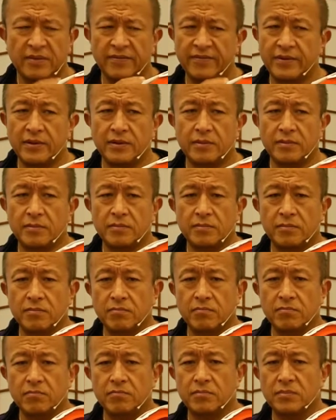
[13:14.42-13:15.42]
very,
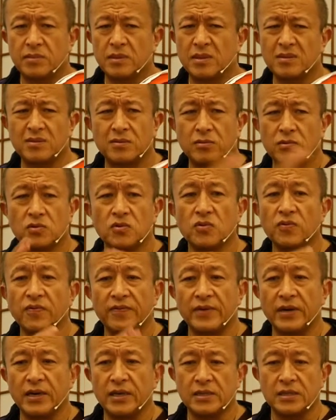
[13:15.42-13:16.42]
too
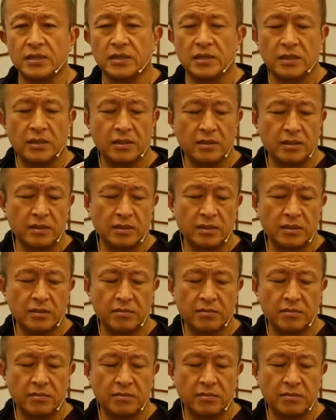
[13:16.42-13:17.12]
vast and